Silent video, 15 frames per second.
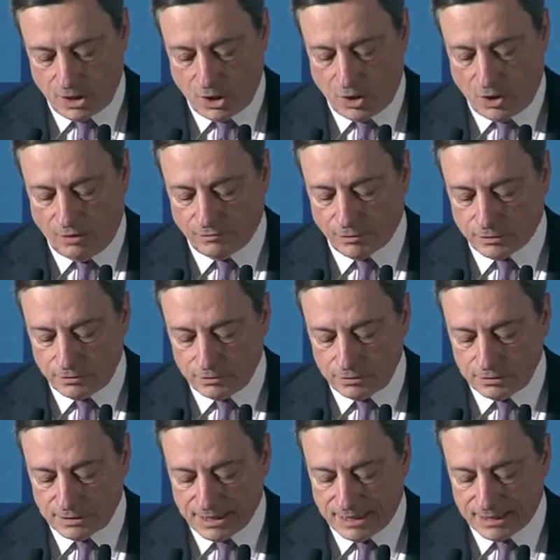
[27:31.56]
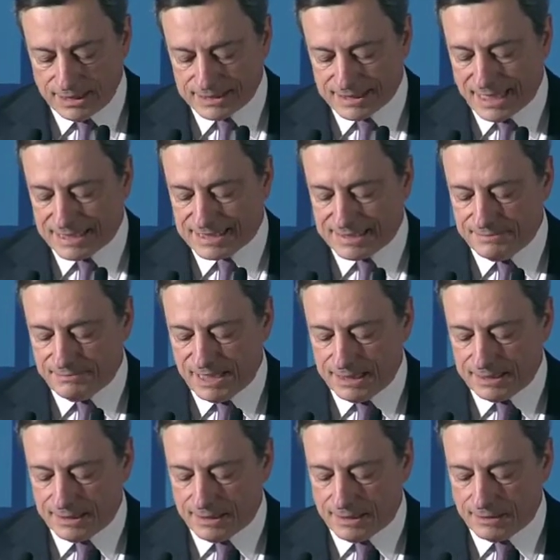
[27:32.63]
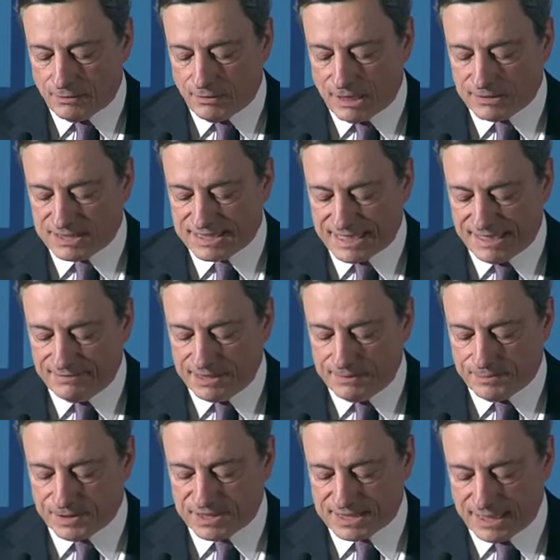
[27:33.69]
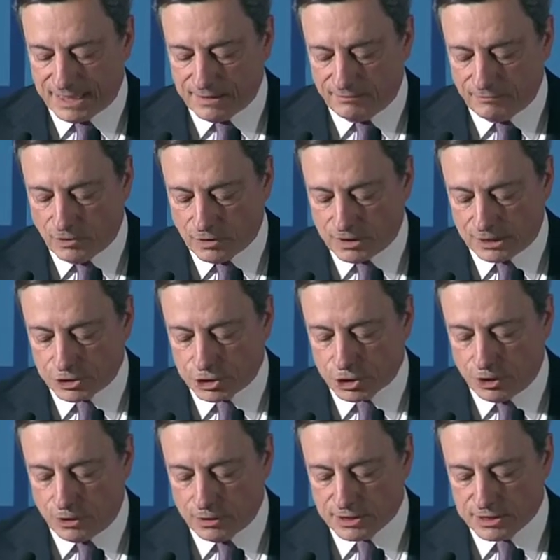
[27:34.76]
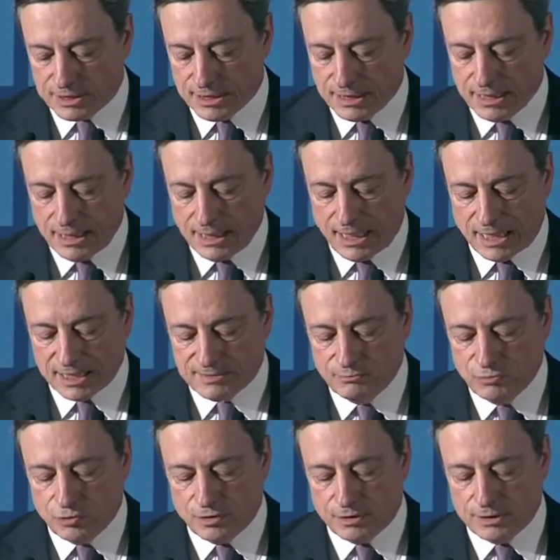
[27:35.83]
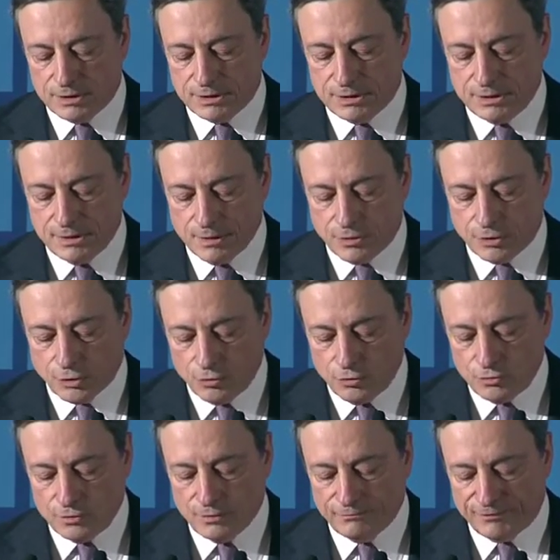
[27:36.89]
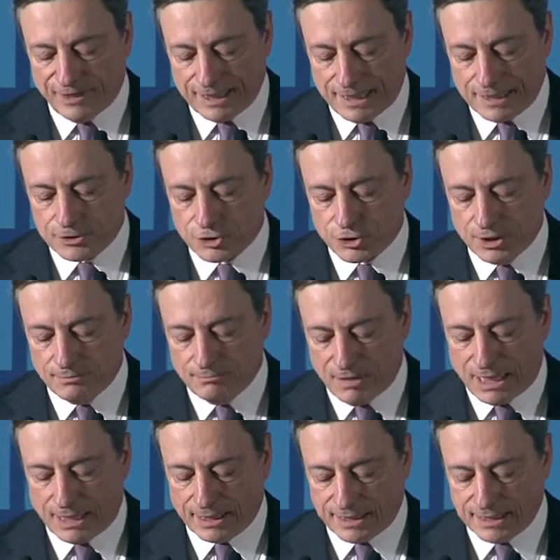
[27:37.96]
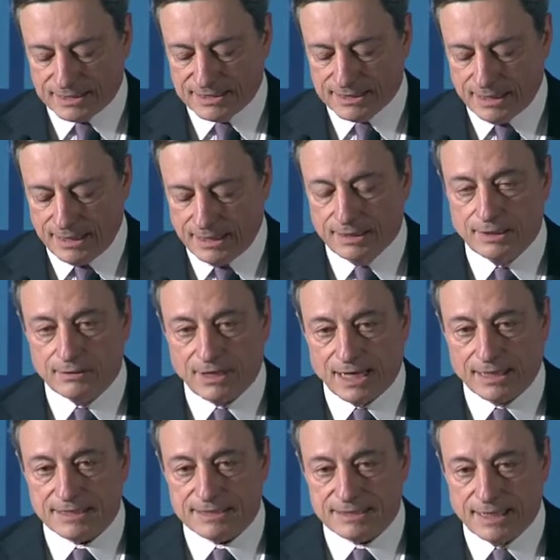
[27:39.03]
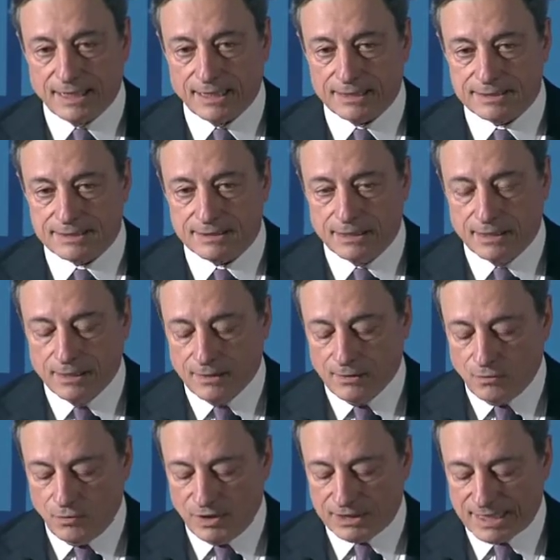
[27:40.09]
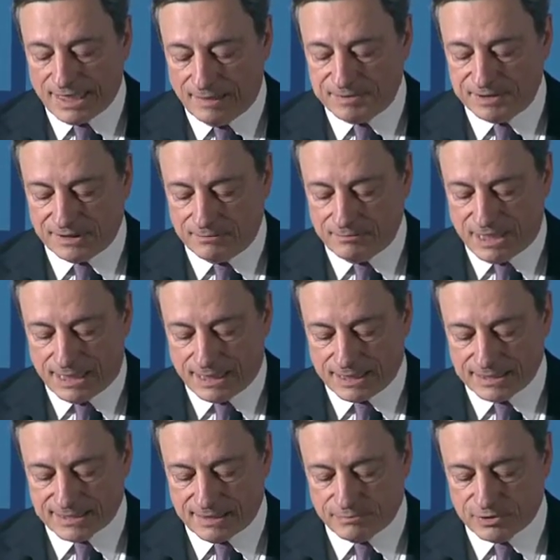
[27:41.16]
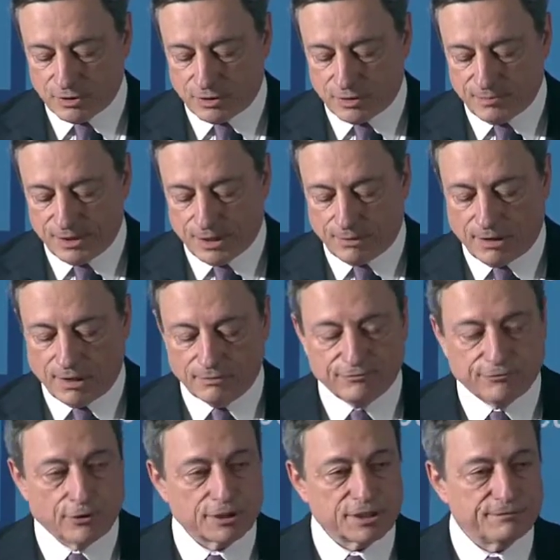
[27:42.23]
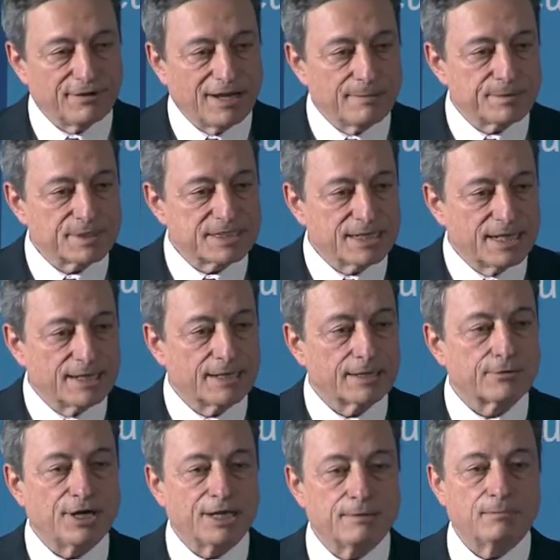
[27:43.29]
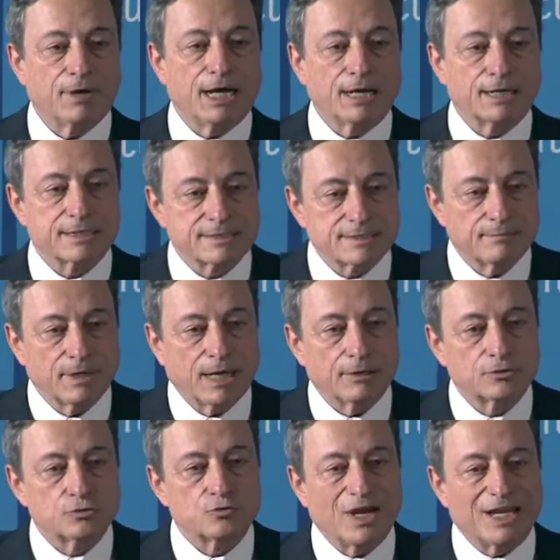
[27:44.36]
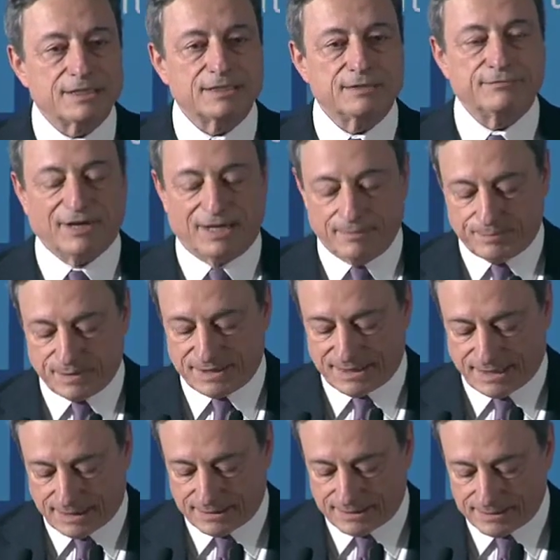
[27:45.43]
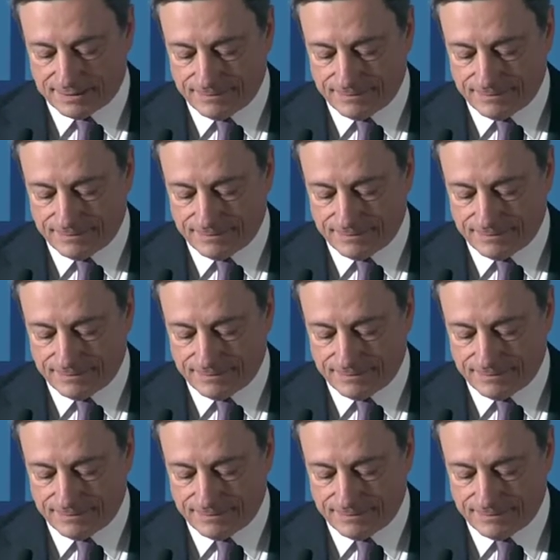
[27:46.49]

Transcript: Overall, it is estimated that around 70% of local shocks are smoothed through financial markets in the United States, with capital markets absorbing around 45% and credit markets about 25%.